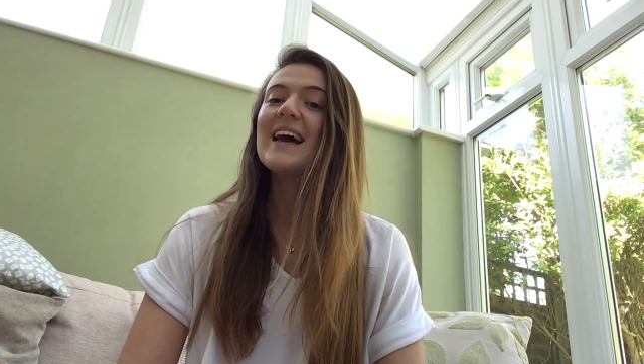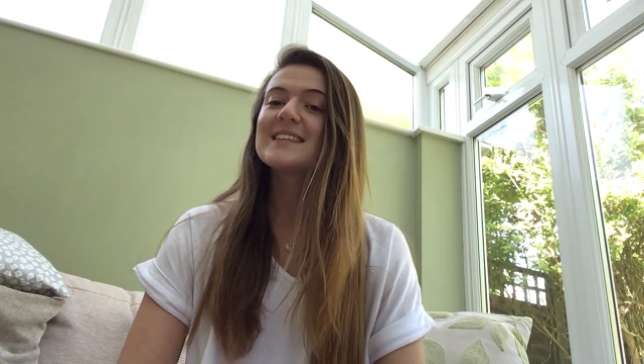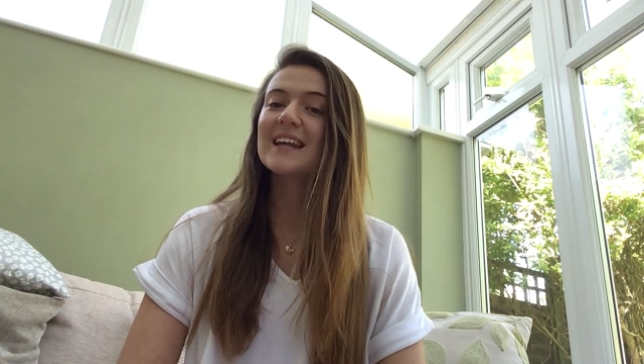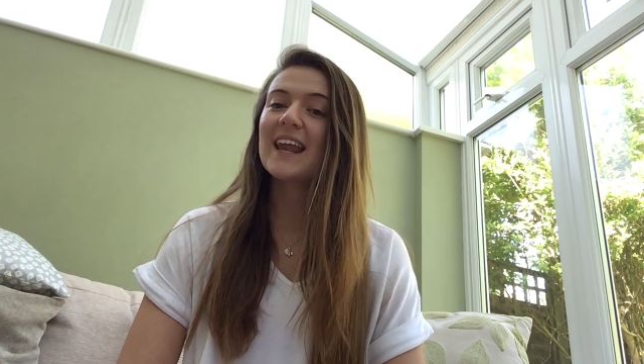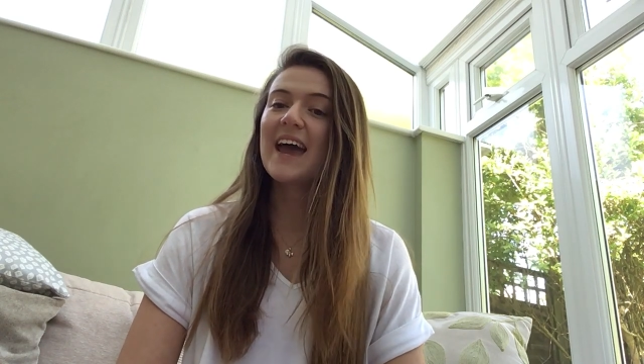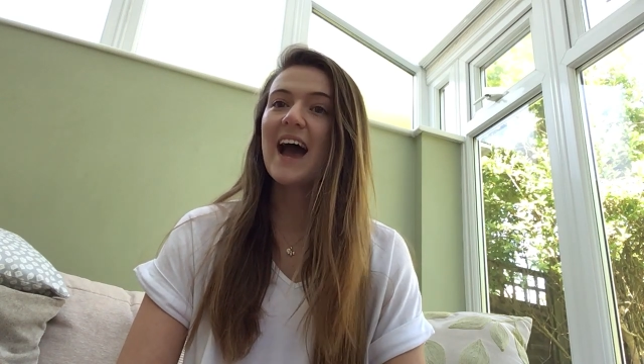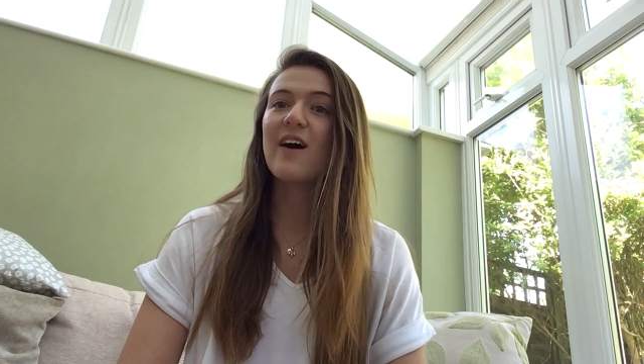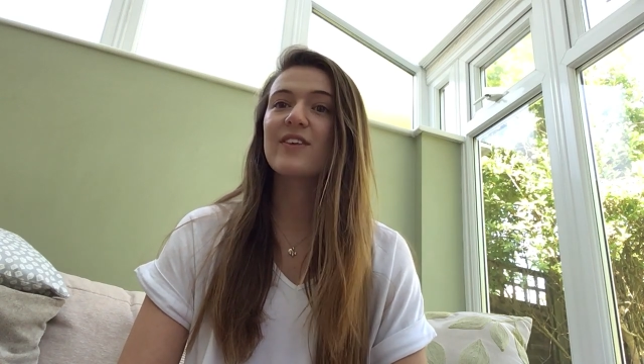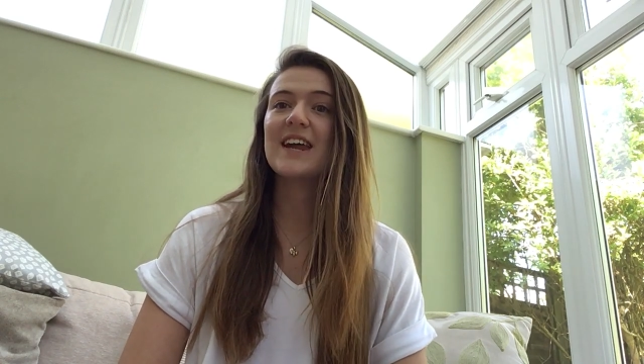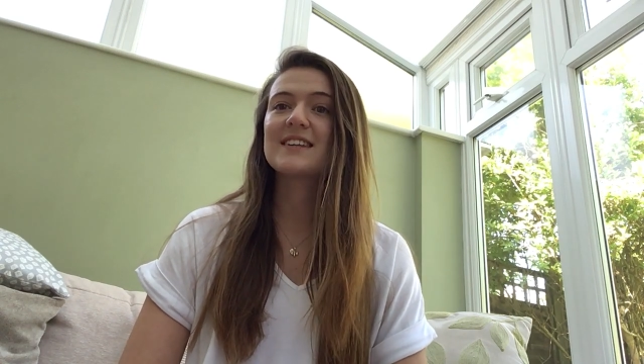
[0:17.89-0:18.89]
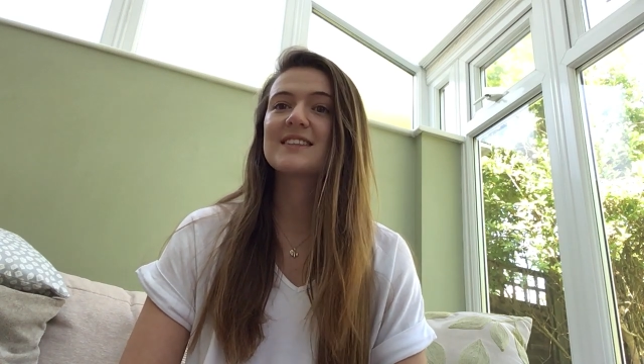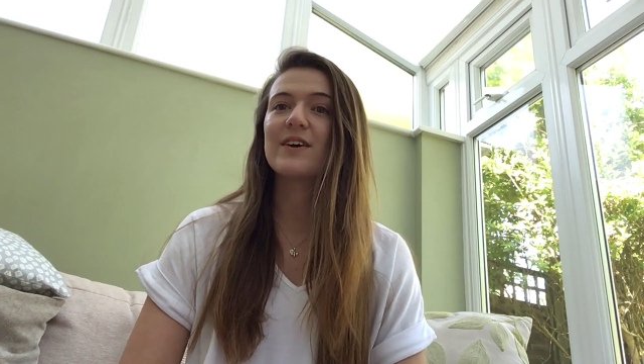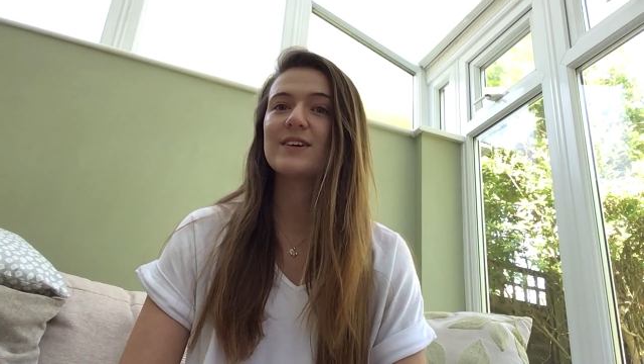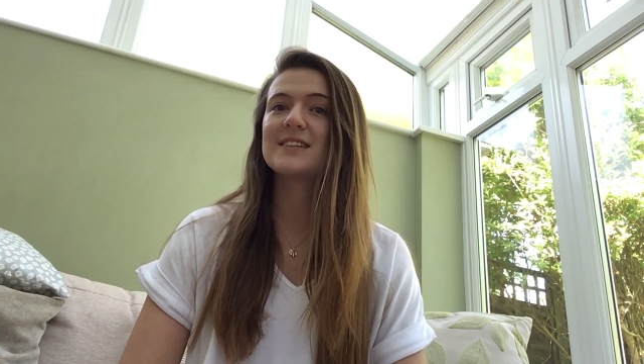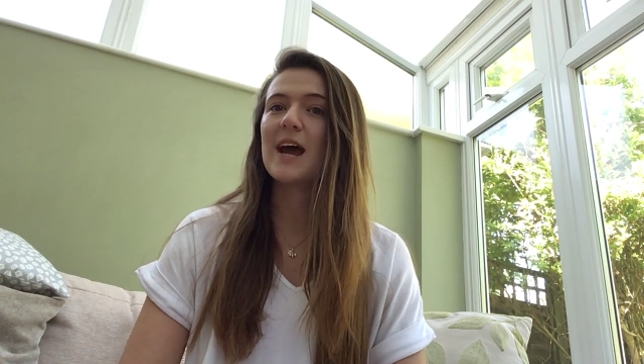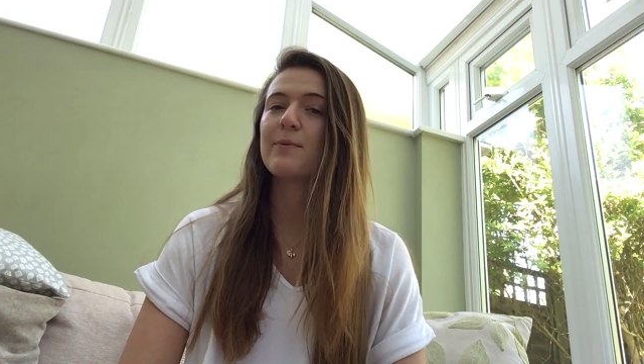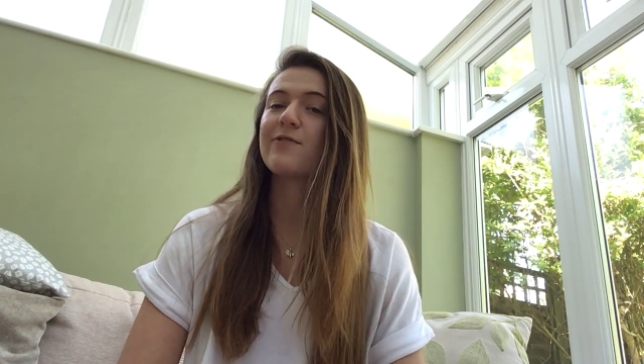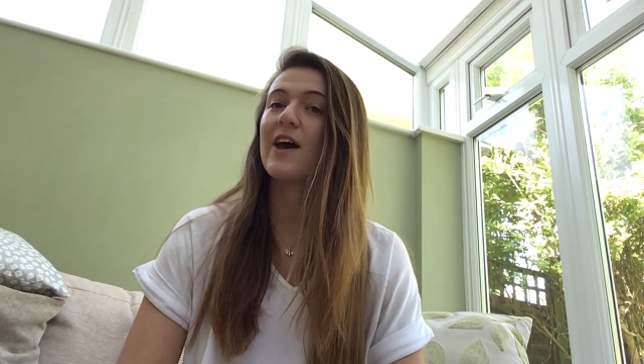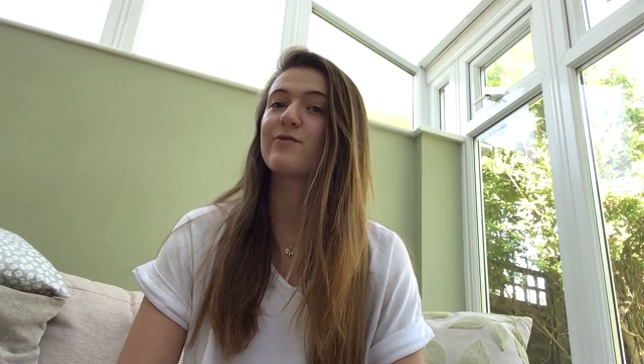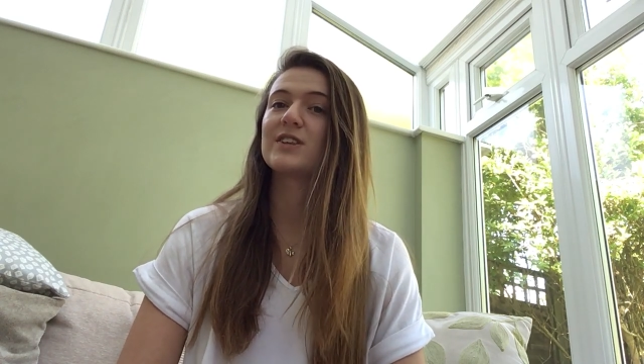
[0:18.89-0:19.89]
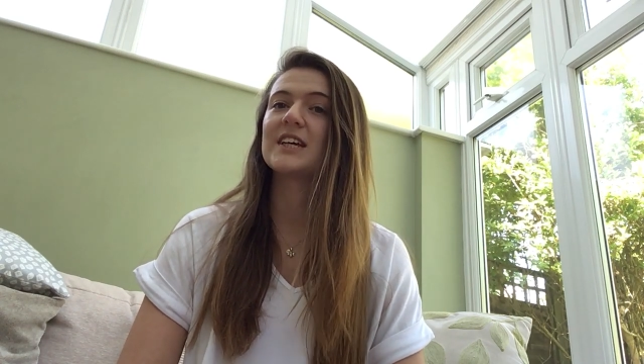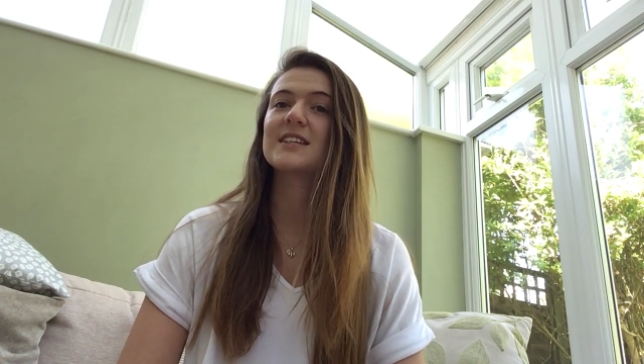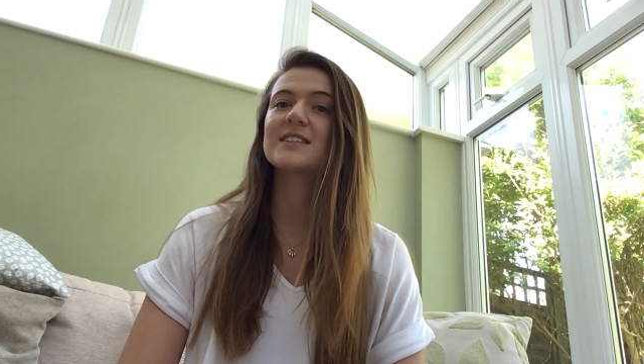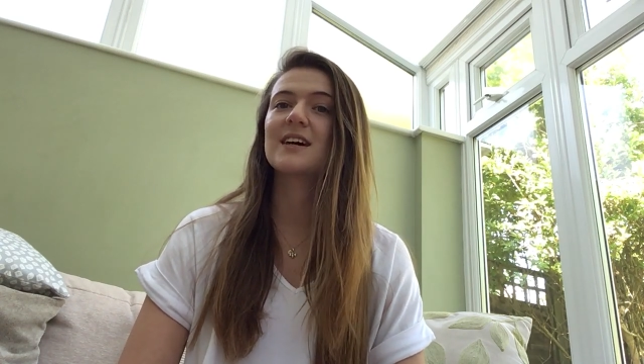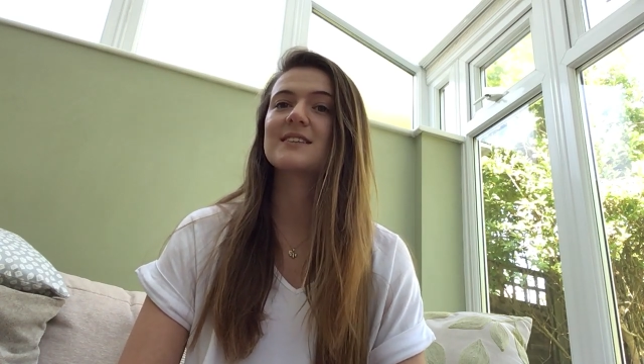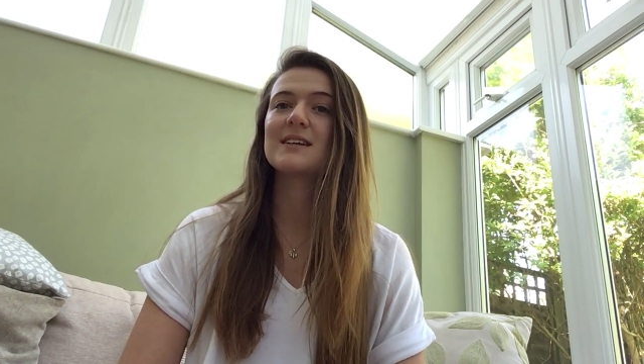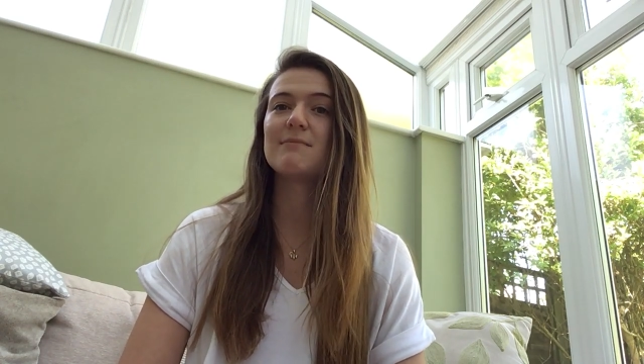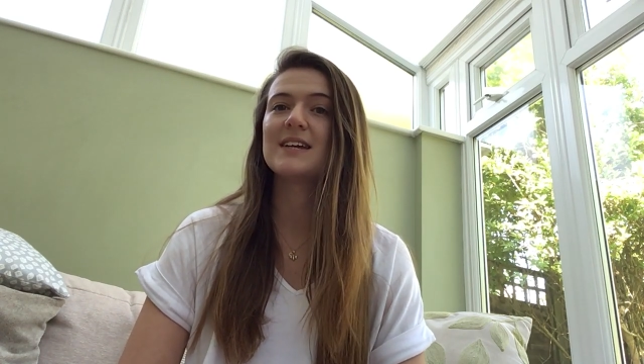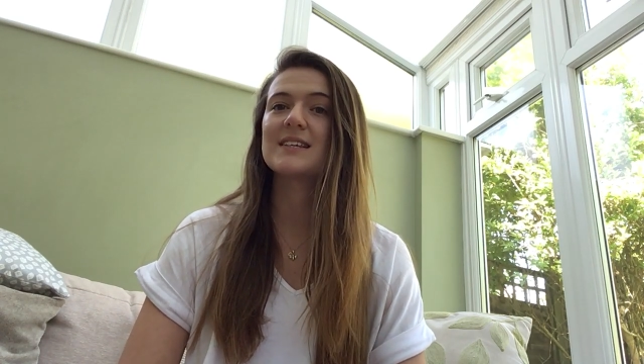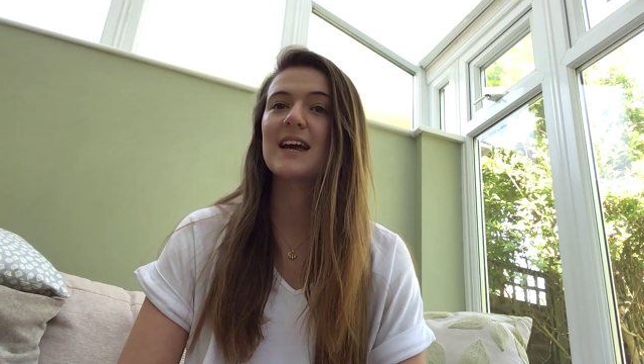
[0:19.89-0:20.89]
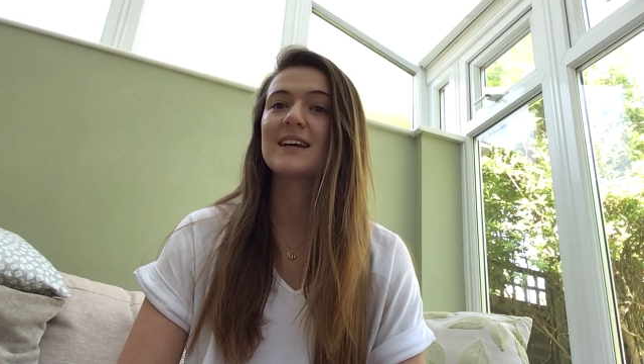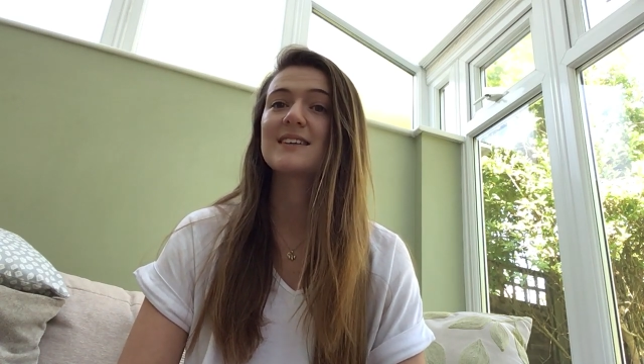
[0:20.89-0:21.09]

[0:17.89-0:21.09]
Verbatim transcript: To lay out the necessary steps for everything discussed in meetings,